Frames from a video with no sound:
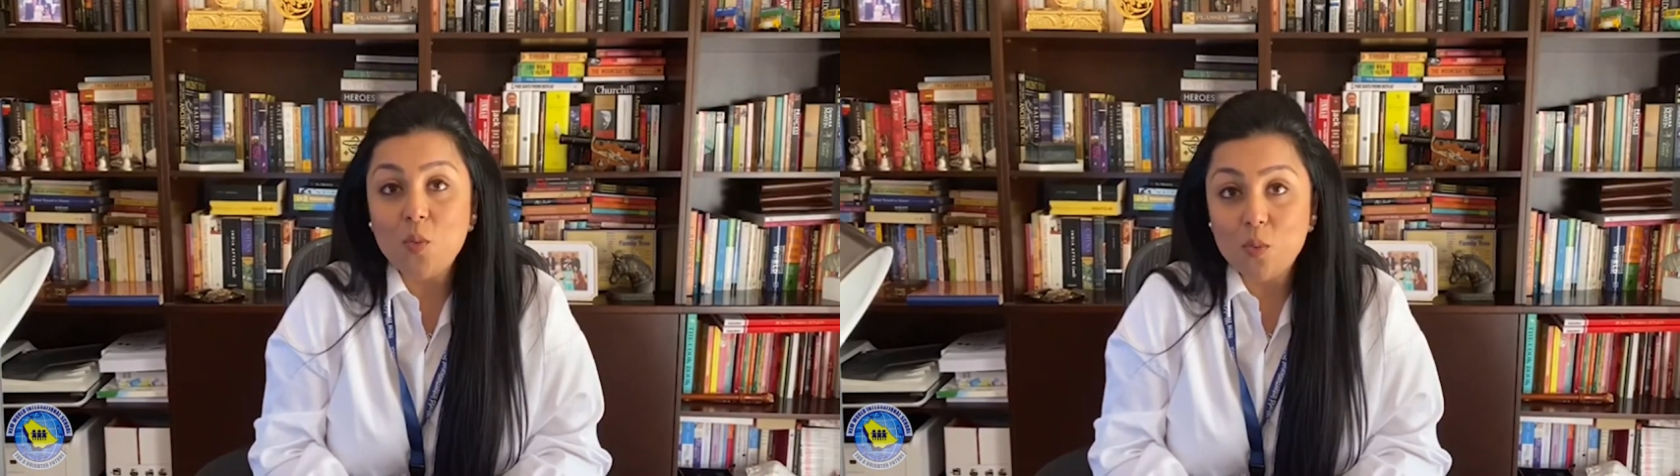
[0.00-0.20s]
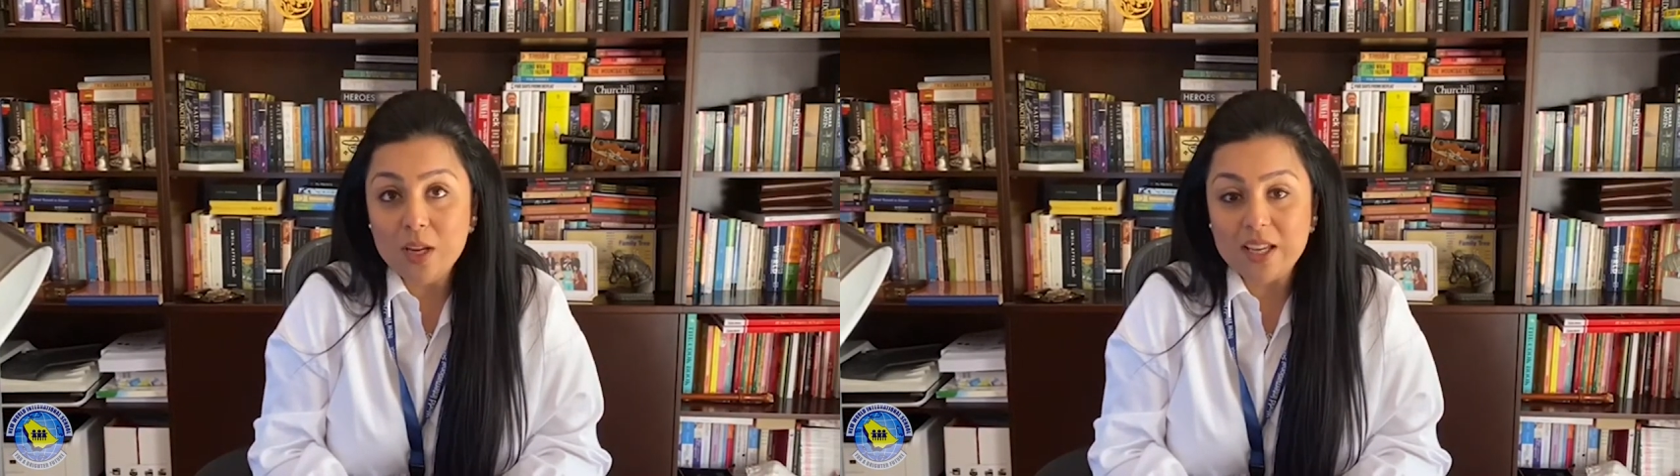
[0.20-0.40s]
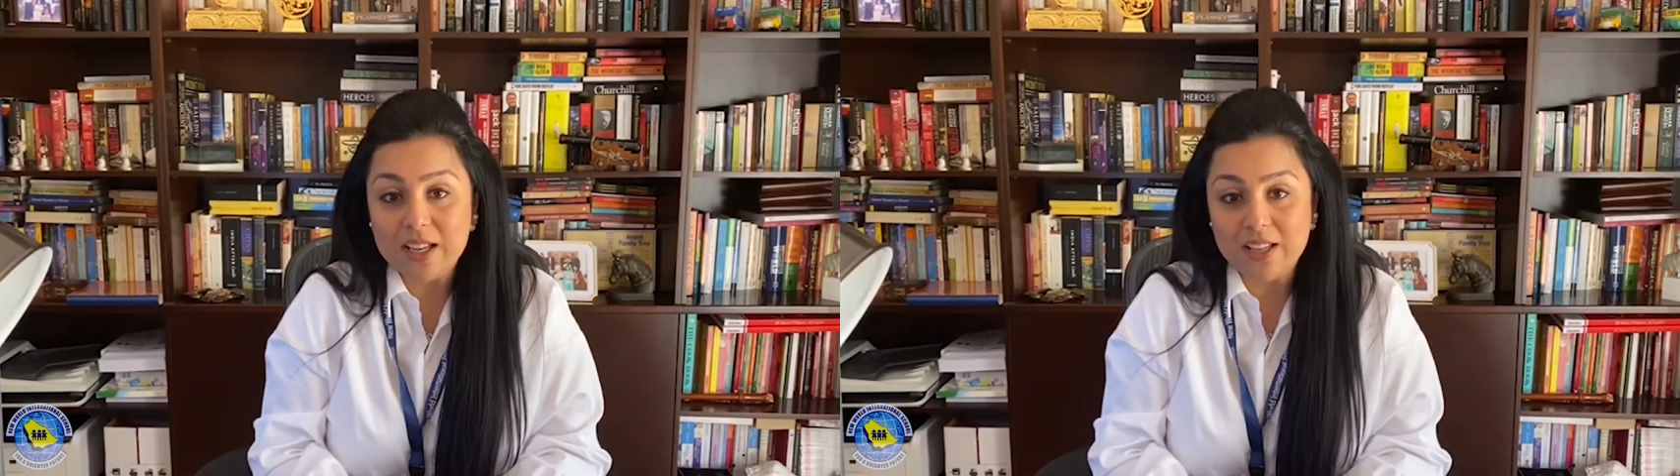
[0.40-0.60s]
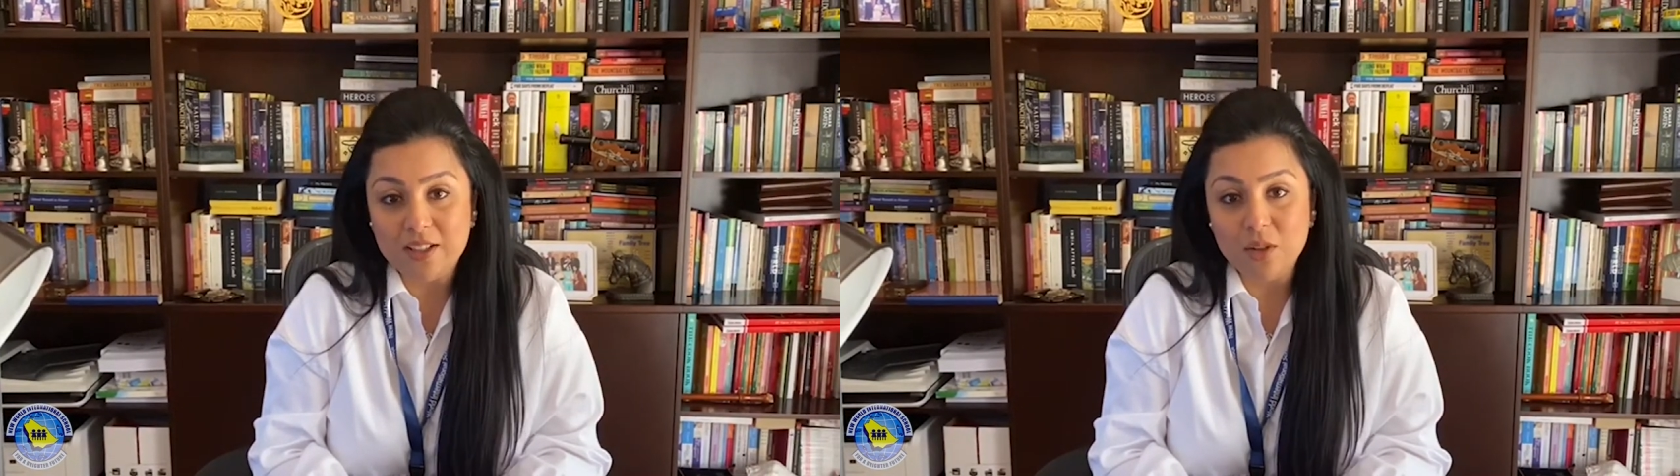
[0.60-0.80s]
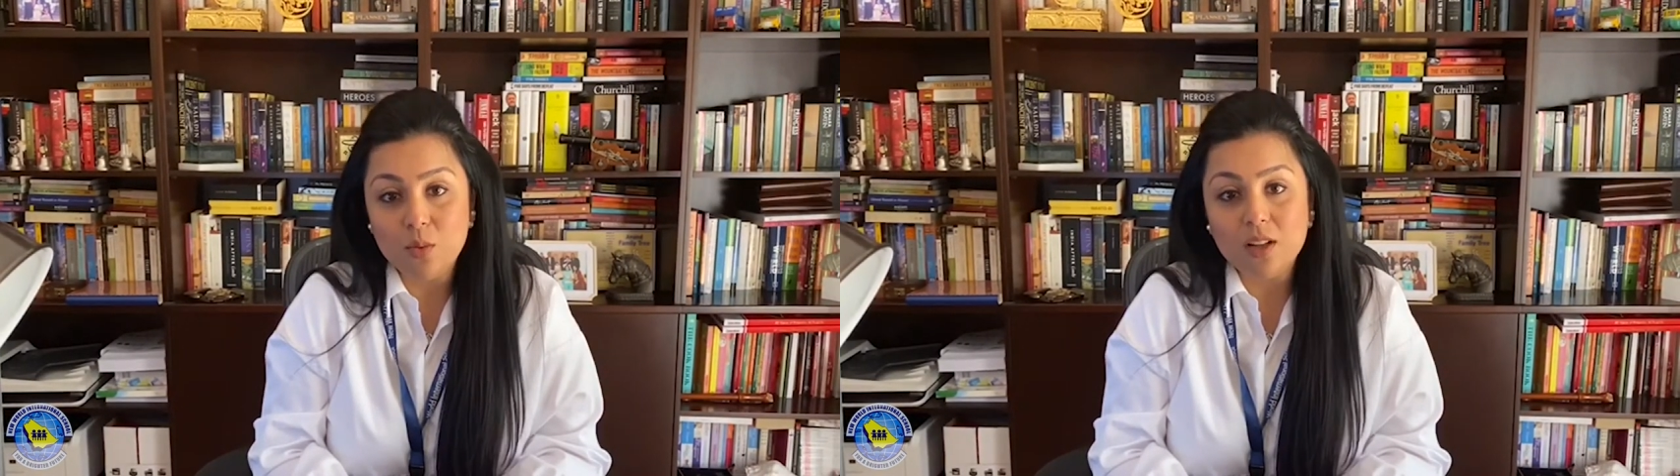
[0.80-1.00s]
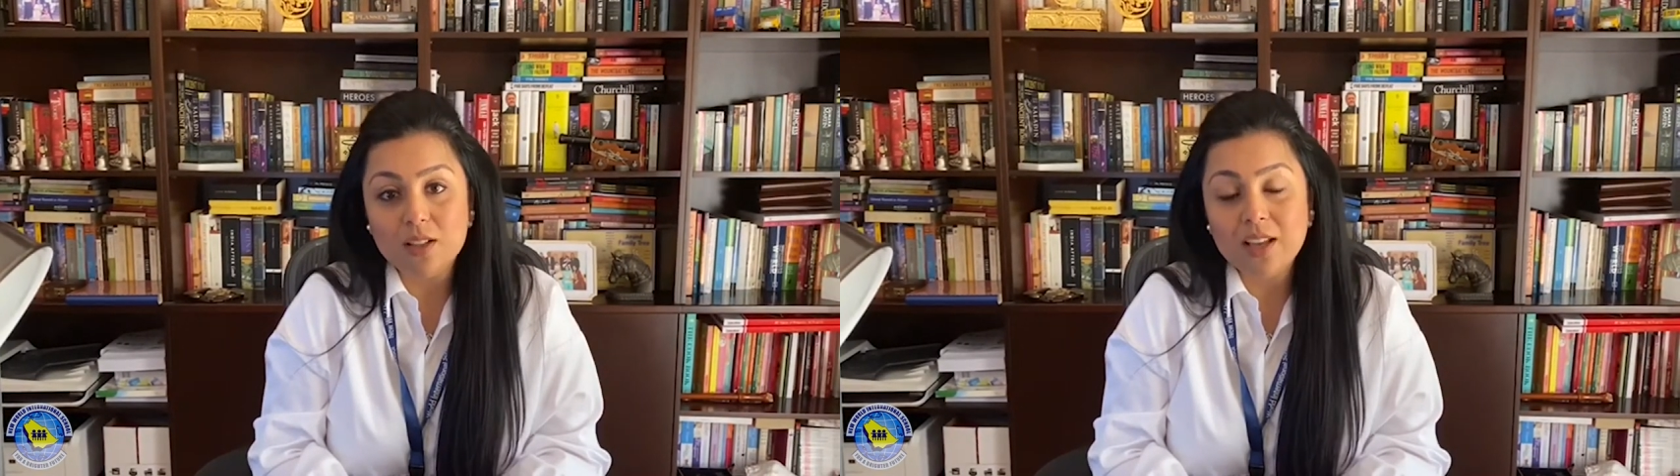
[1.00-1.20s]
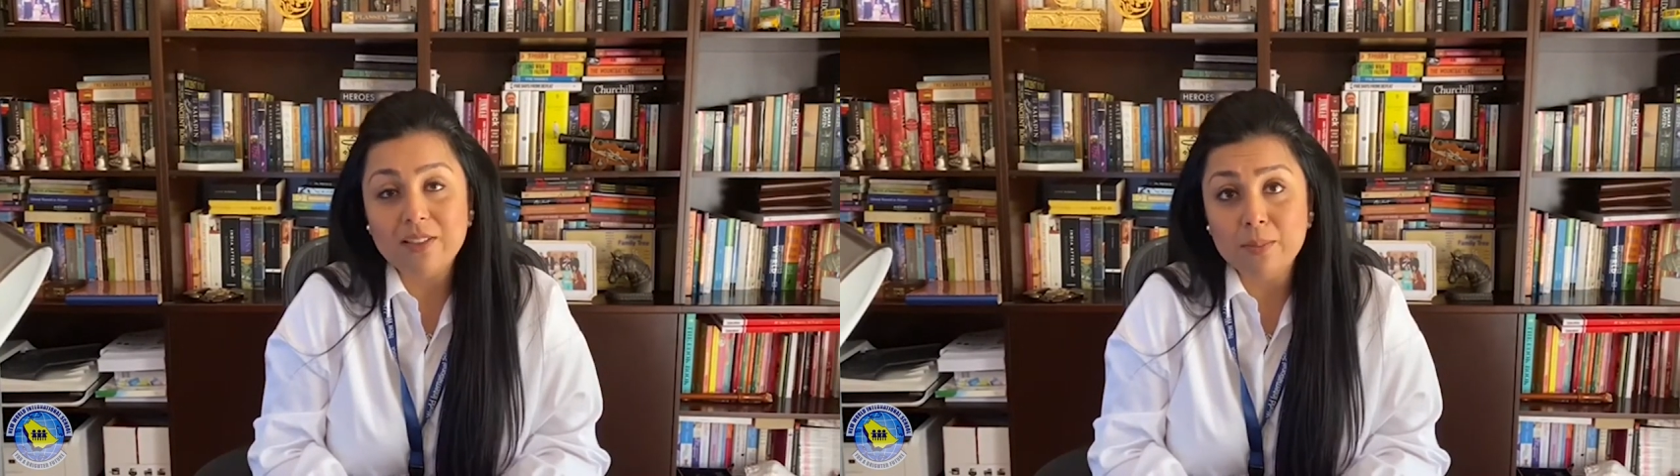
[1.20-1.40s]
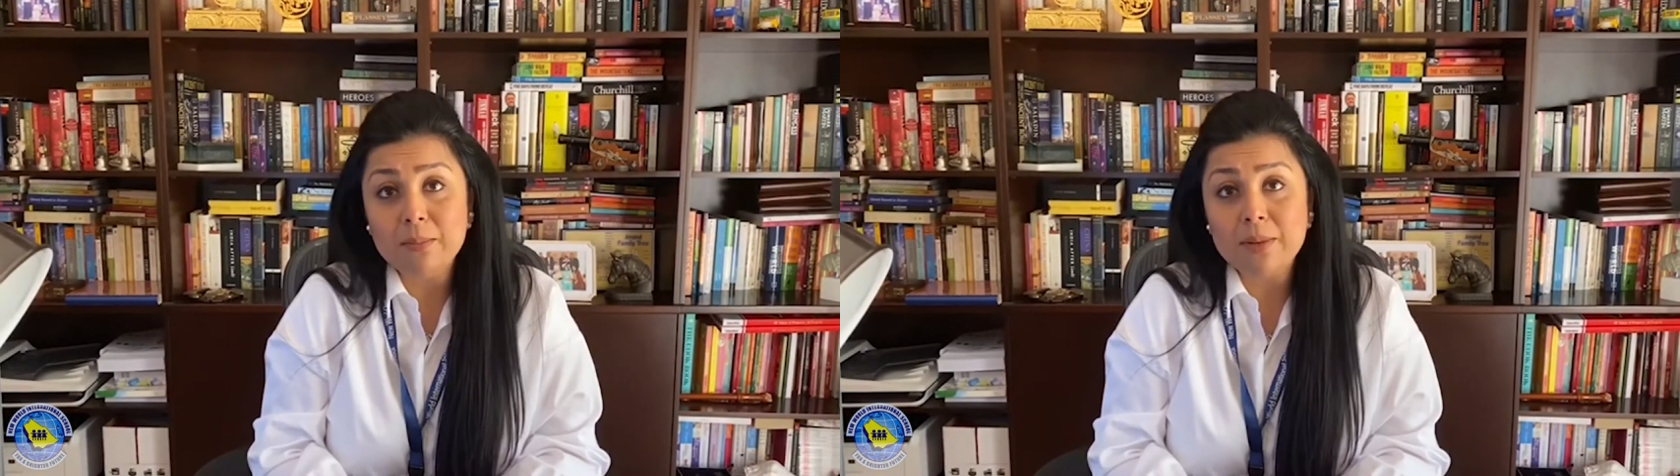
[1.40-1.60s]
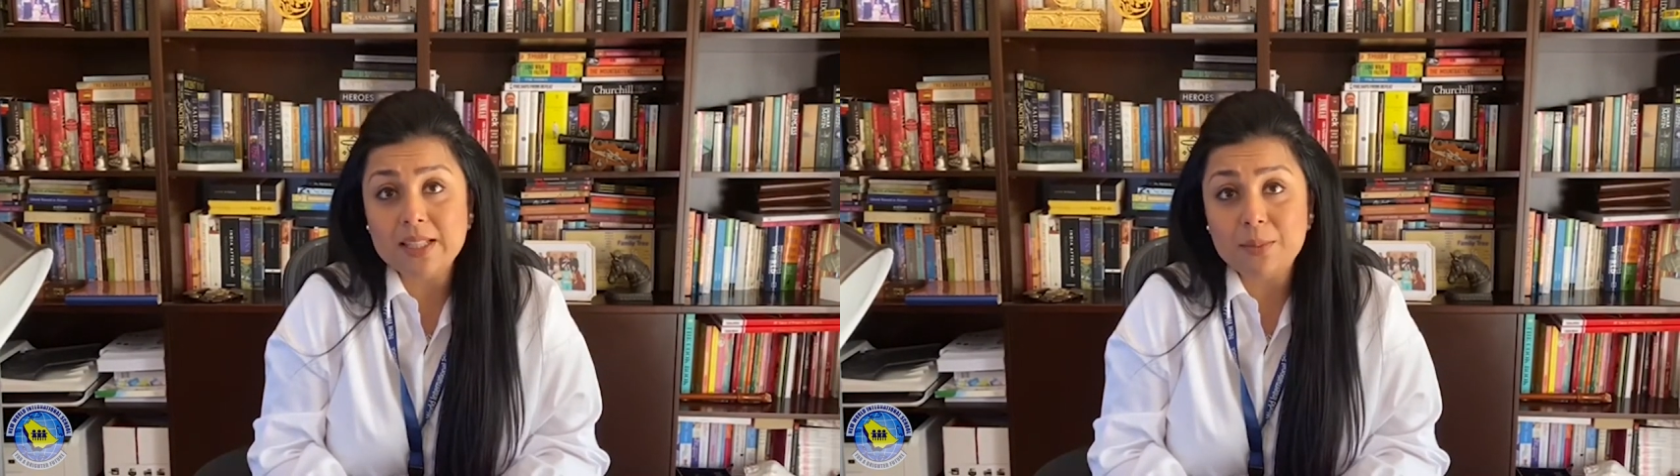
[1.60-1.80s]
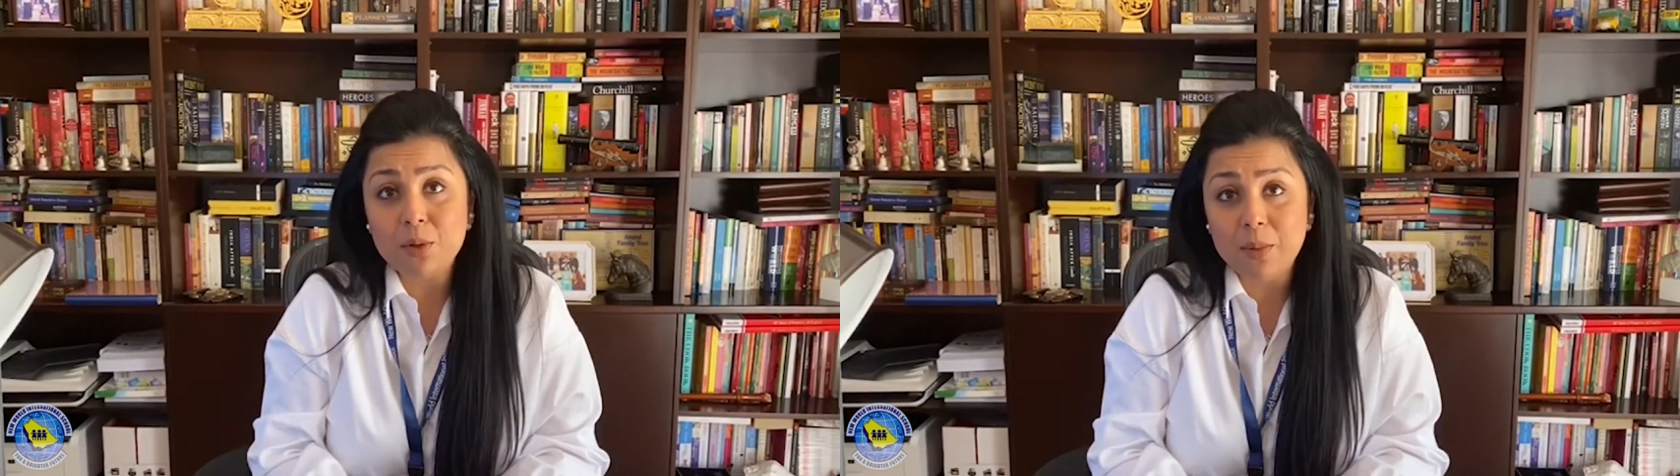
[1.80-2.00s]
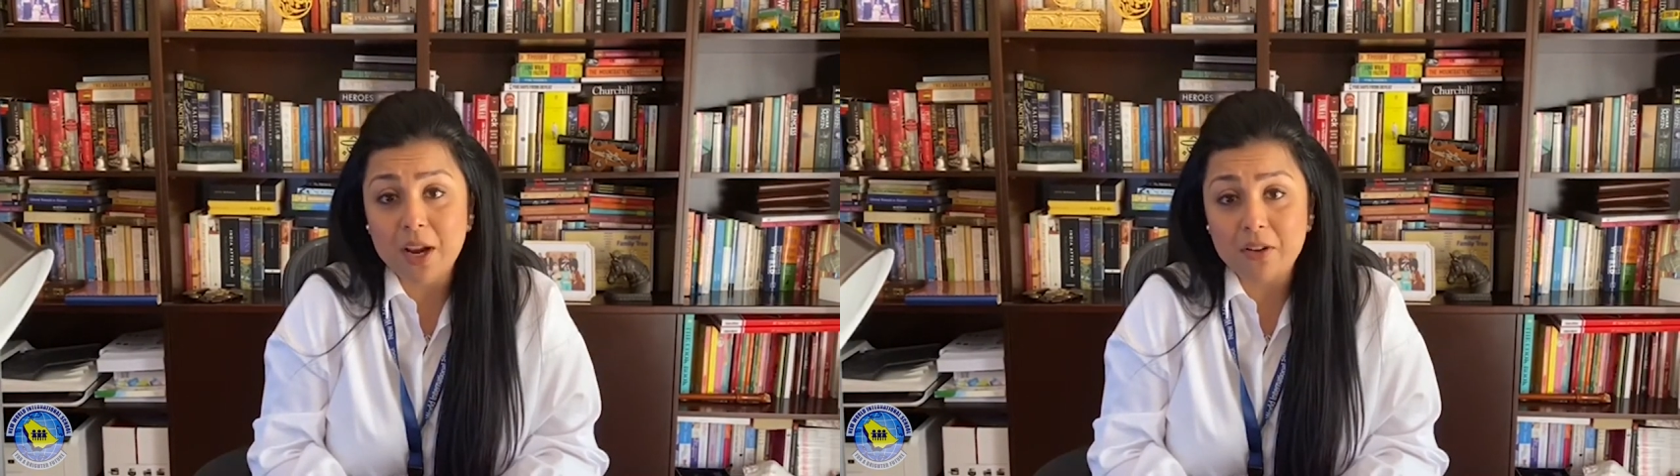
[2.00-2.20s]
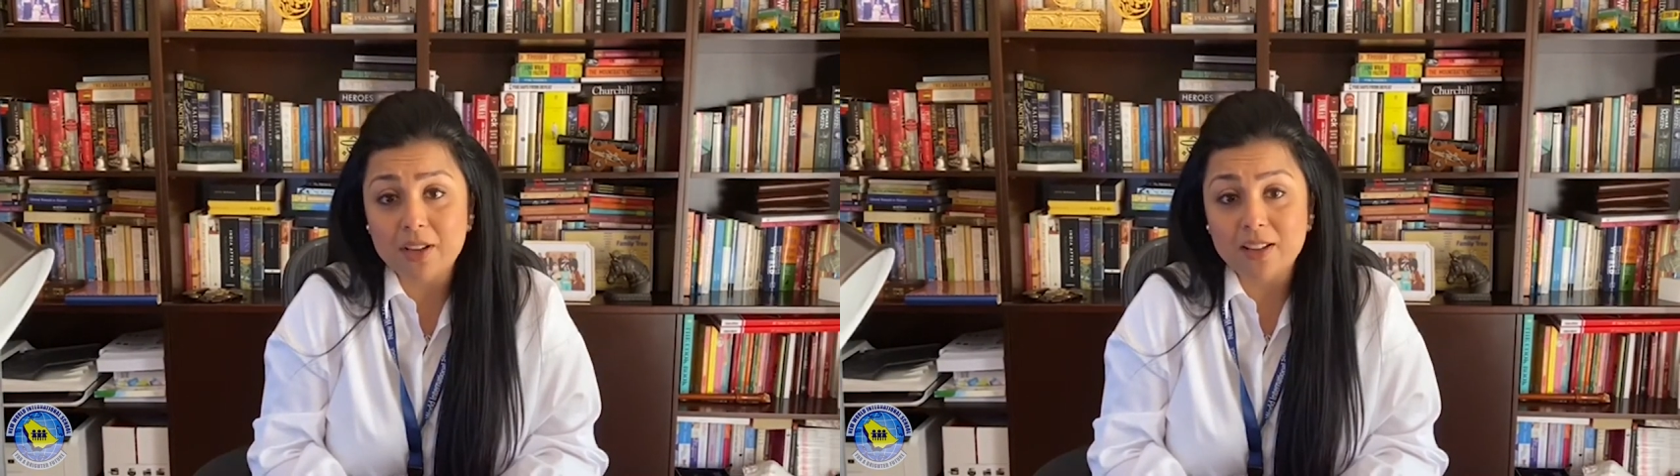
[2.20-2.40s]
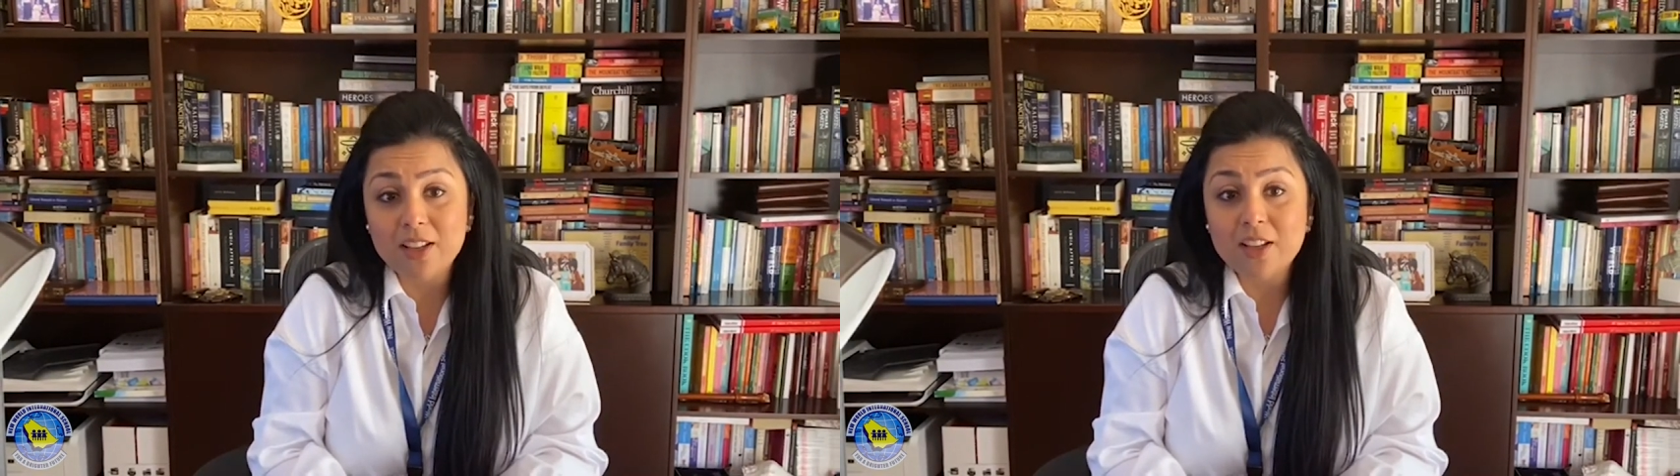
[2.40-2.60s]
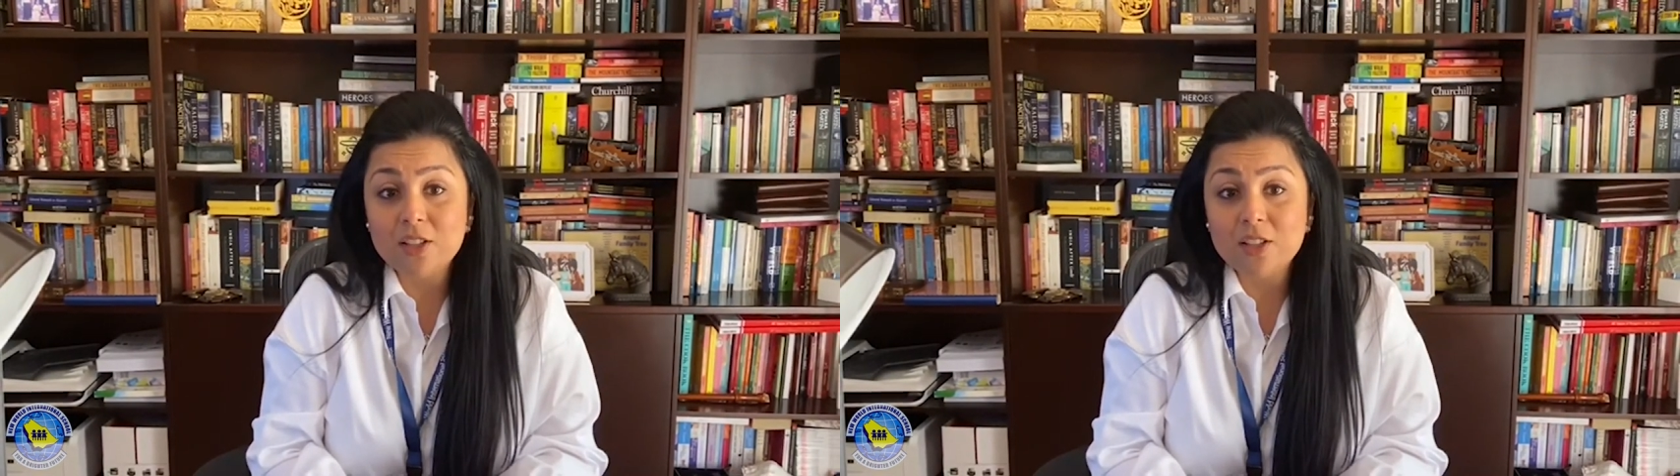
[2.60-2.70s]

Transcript: We at New World have been busy preparing